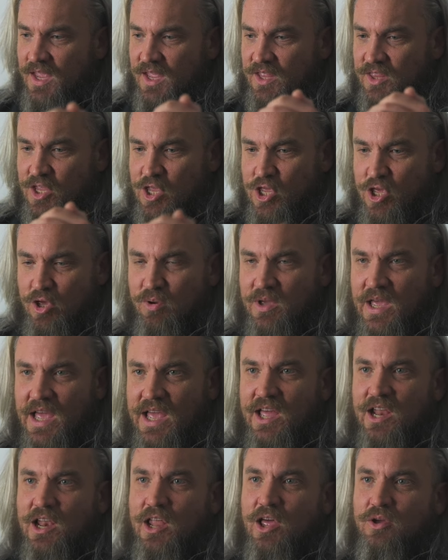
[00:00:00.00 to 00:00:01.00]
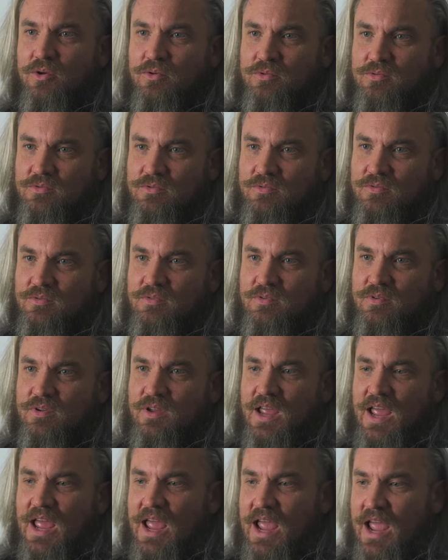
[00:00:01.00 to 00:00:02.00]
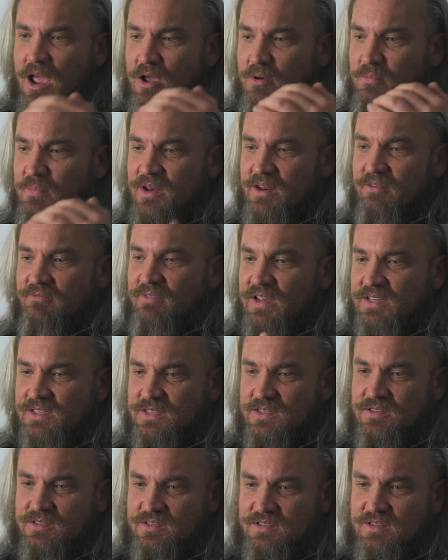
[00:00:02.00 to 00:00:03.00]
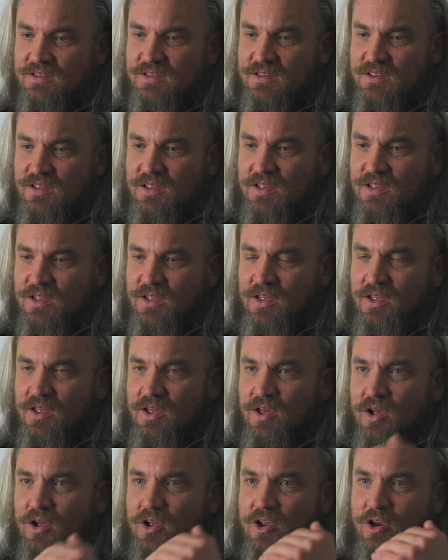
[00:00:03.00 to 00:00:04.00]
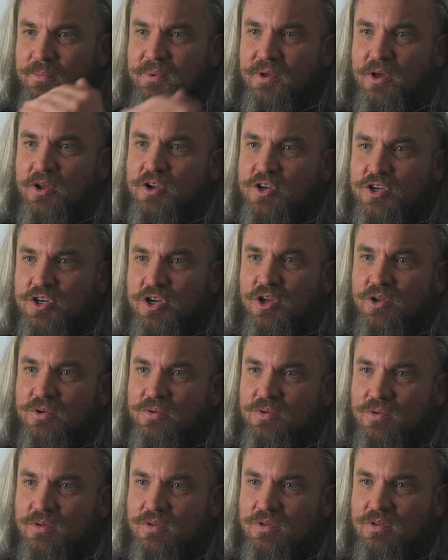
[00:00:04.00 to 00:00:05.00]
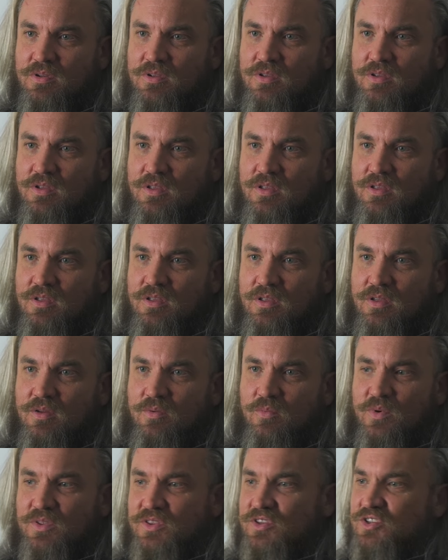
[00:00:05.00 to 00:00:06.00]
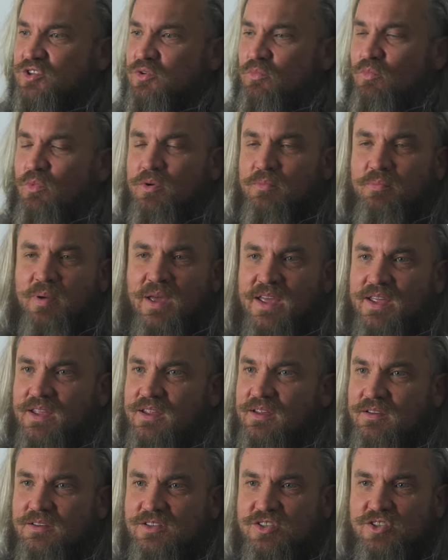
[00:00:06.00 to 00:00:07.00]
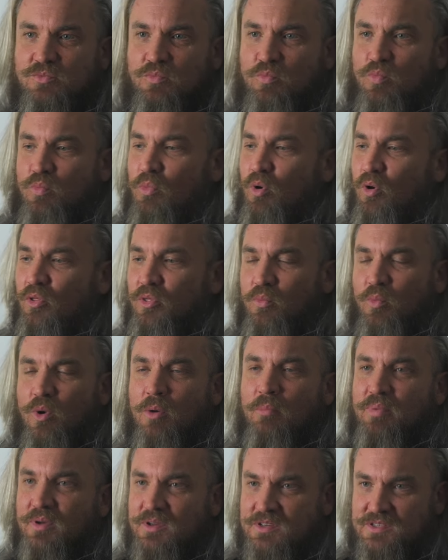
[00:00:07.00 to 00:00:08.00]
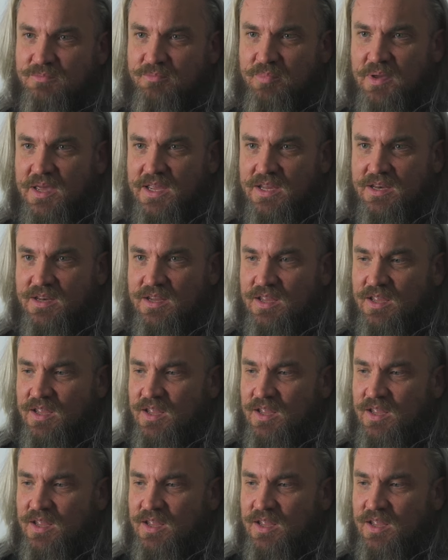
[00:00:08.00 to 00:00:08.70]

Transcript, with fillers: In the UK alone, how many wrestlers are going to be on a show with someone paying, more than one person paying?